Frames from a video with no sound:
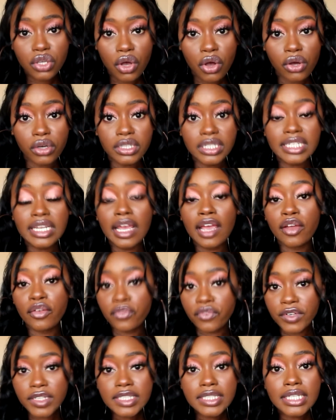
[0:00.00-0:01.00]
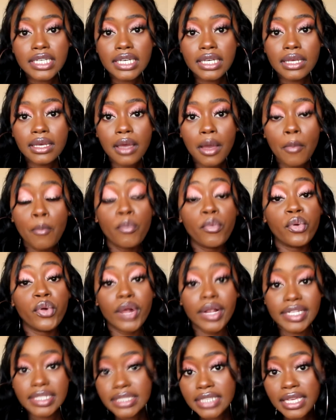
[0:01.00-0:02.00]
God in everything,
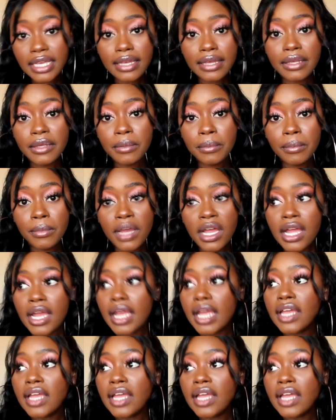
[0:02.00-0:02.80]
pray to him,